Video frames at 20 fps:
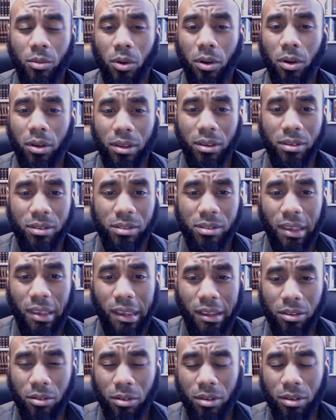One is
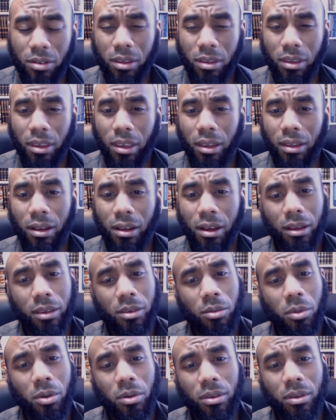ignorance in, in our
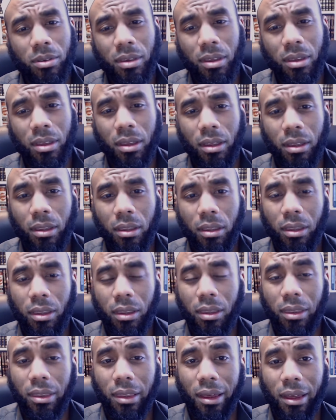community
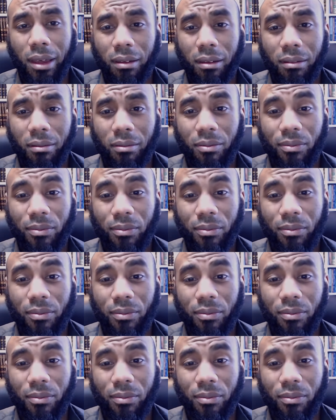that,